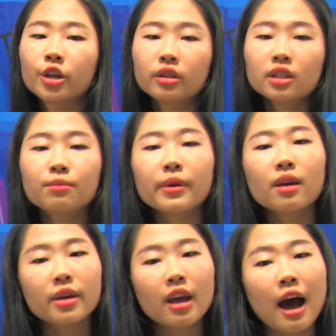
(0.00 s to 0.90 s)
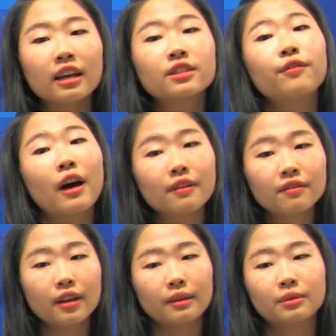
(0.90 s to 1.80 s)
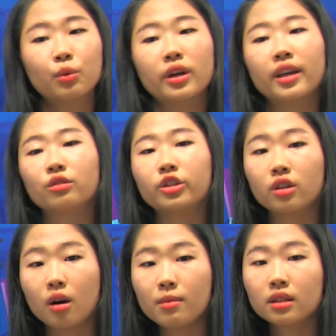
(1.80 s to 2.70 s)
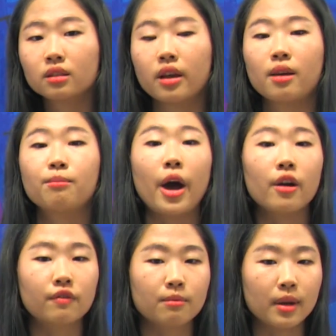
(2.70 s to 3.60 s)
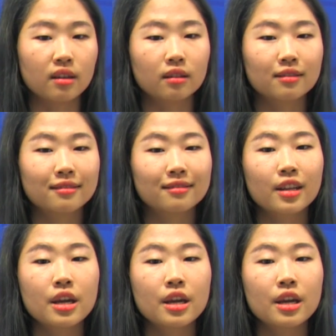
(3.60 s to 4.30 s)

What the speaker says: Unist BME has 5 labs working on genomics and bioinformatics.